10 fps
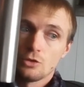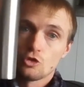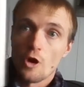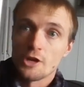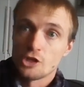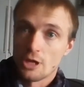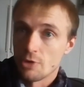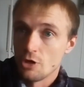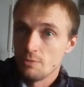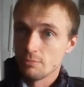Dry
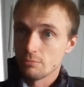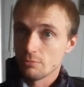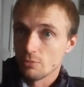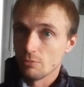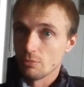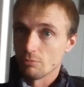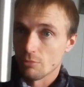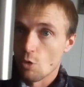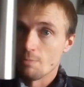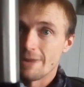shampoo
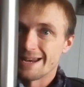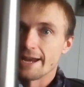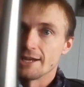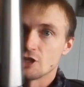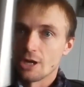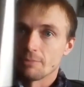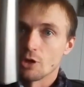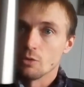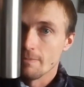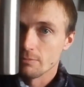or medicated
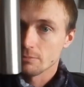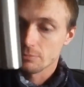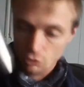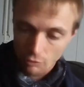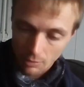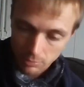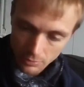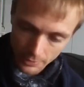shampoo scrub.